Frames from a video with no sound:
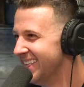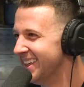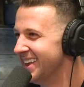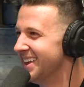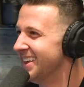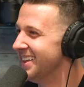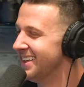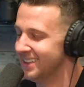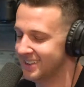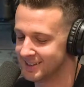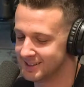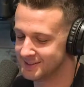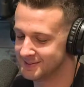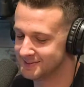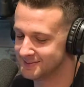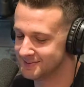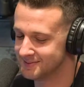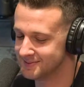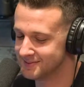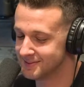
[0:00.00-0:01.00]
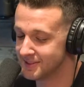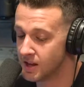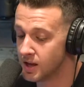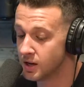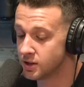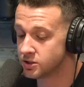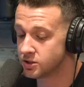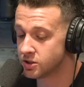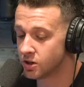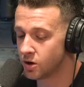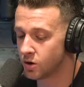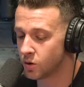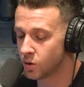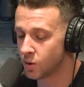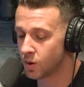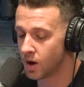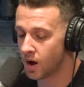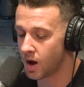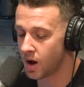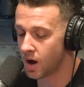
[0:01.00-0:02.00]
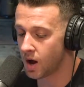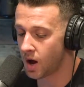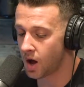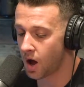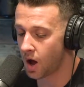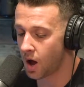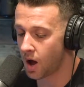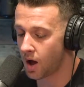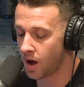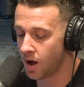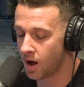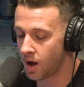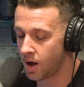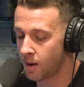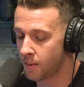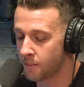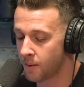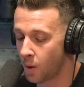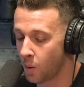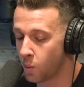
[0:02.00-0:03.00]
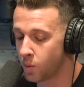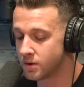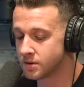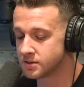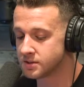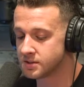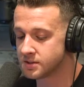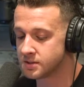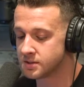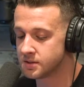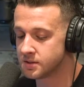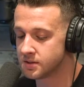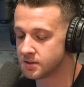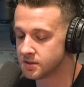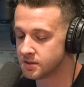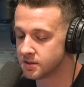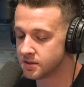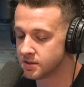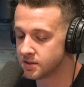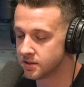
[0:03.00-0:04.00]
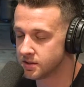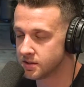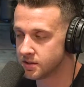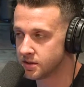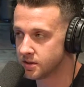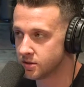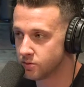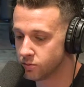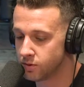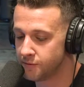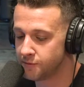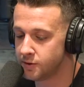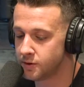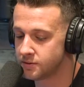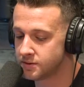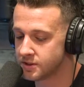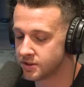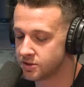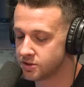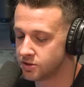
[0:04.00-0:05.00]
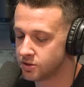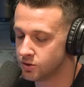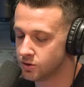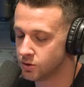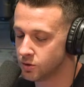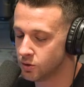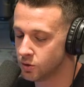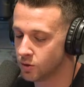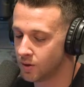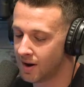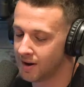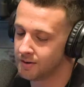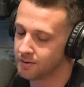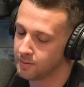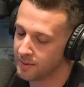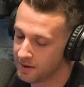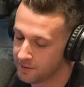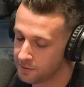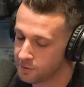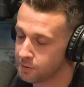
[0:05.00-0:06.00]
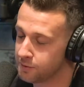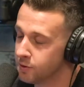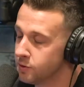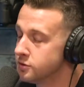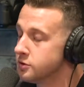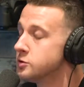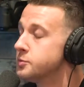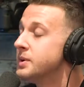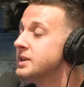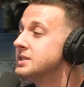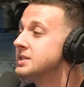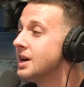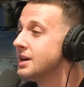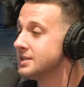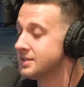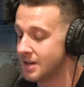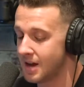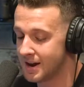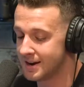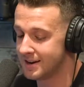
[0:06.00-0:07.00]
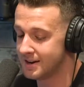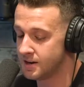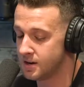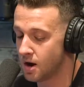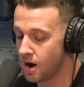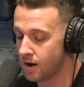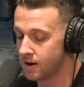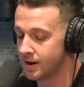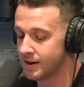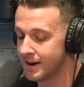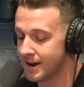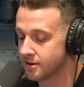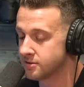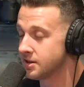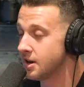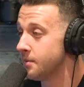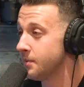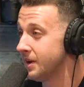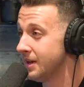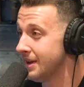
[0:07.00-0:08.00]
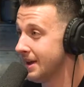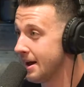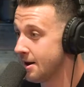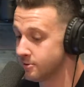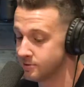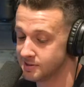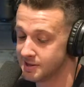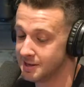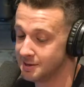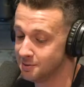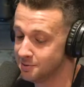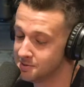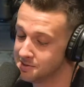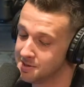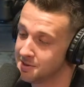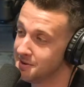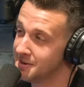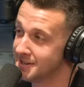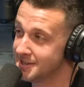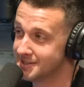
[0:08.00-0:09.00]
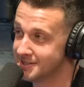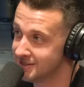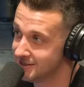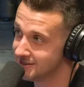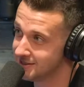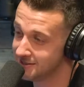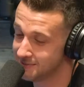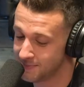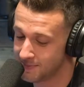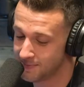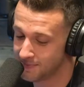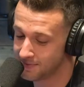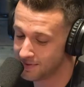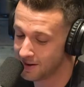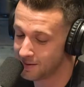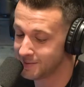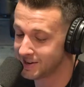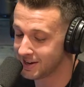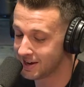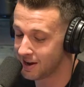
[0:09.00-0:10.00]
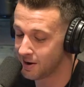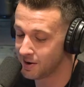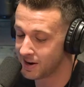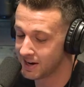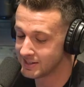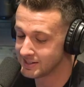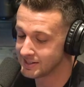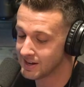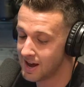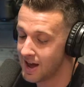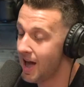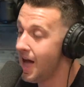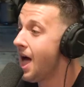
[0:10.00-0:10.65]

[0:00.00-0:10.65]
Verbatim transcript: So, okay, continue. So, um, Wilson refuses to, I don't know about refuses, but does an, not announce how many cows they use during a season, how many cowhides.